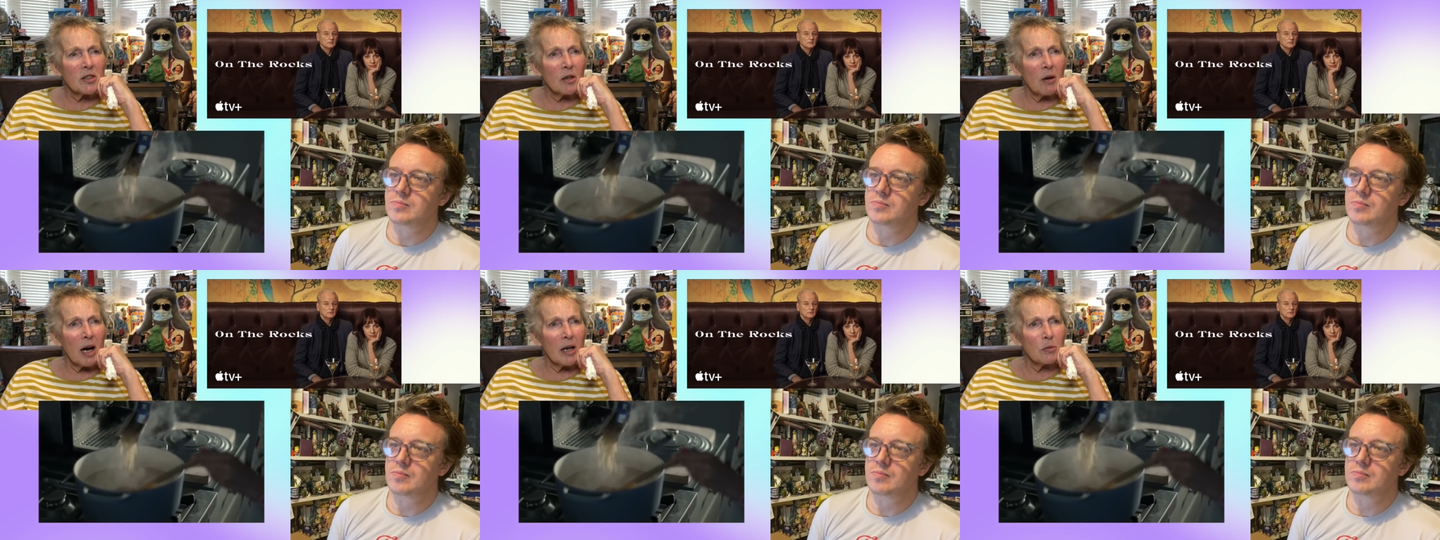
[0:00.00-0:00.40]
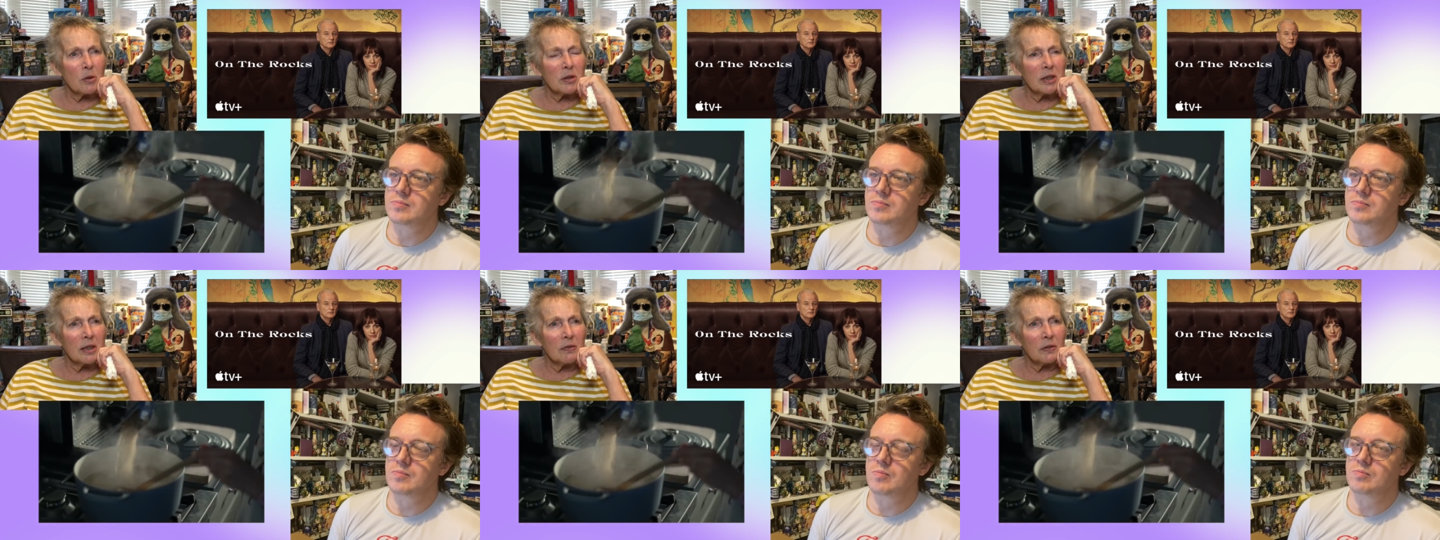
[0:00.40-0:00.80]
Speaker 1: so I would
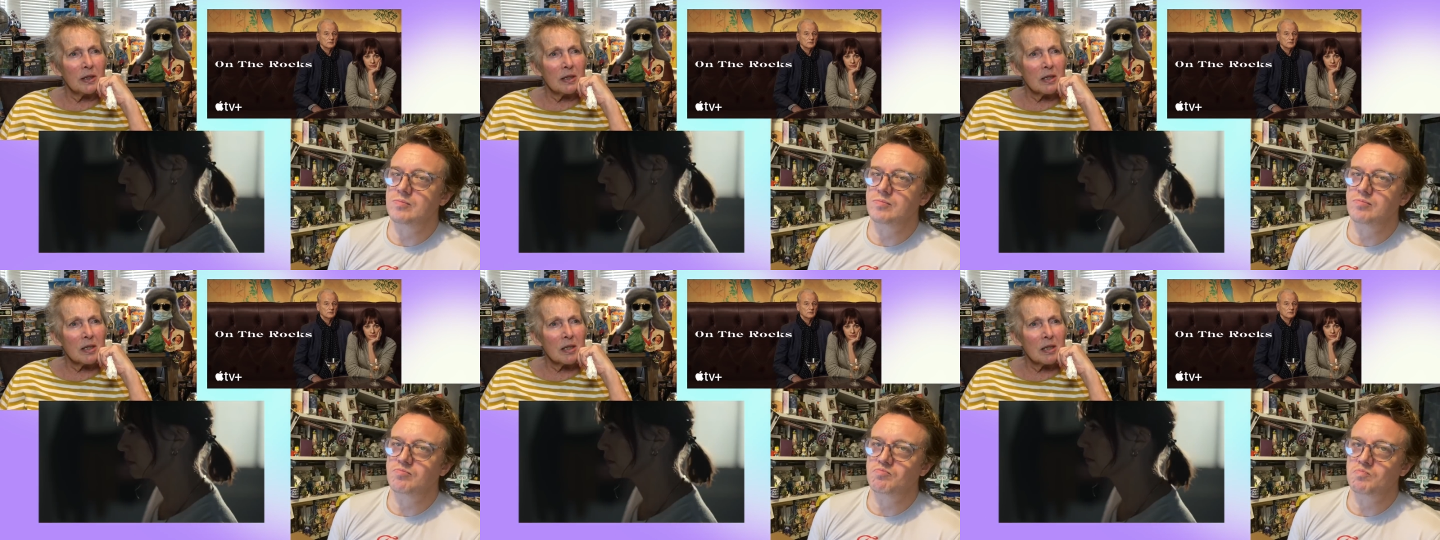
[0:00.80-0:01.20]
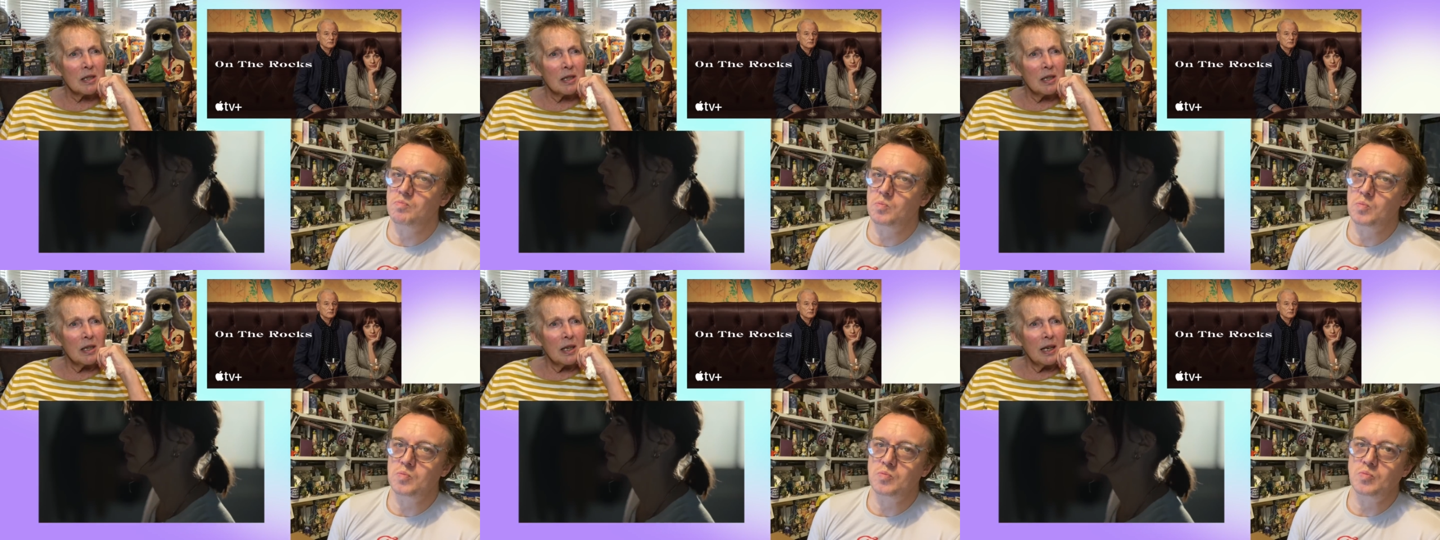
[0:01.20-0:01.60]
give it
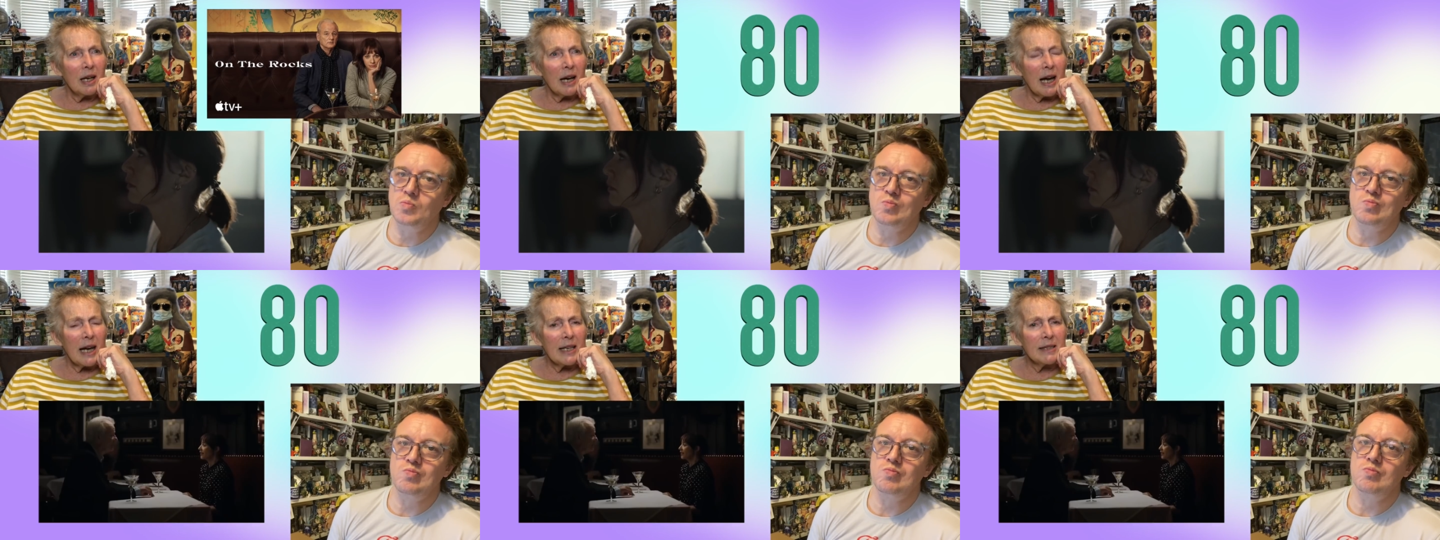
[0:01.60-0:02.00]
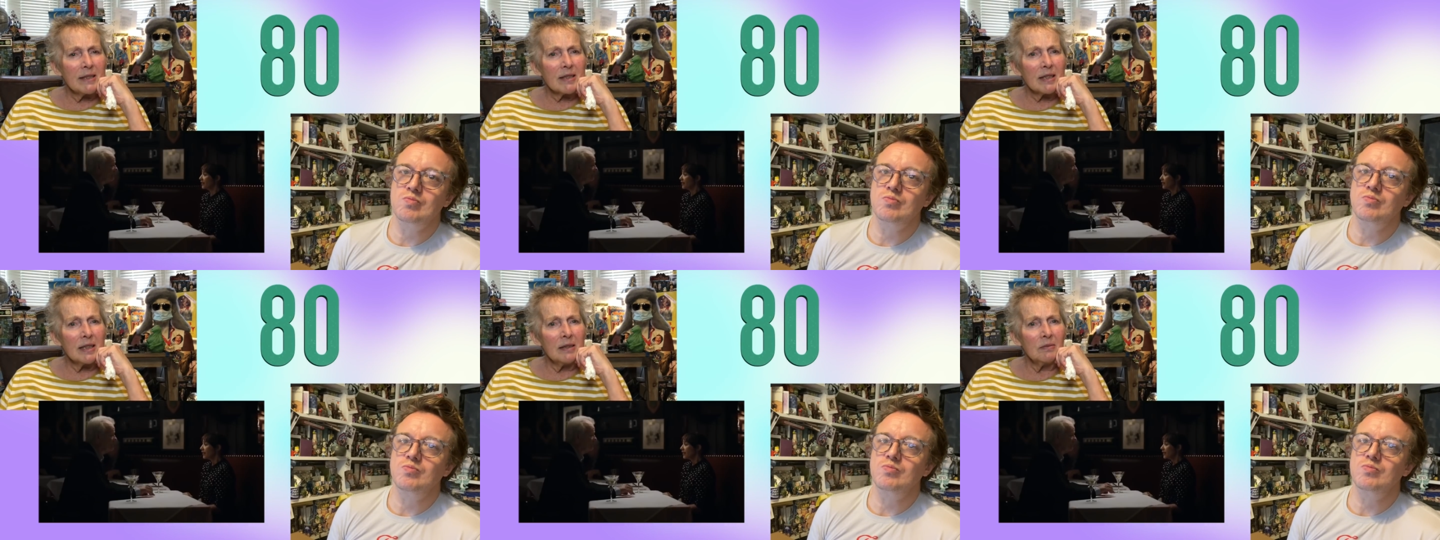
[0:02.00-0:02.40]

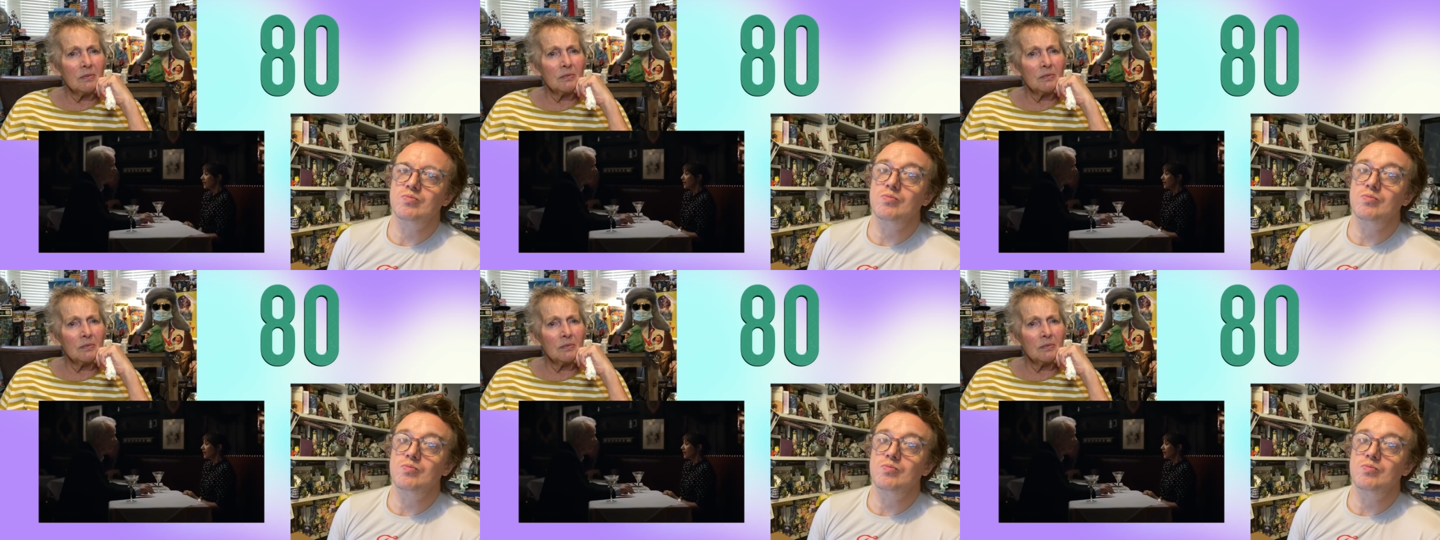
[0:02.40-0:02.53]
80.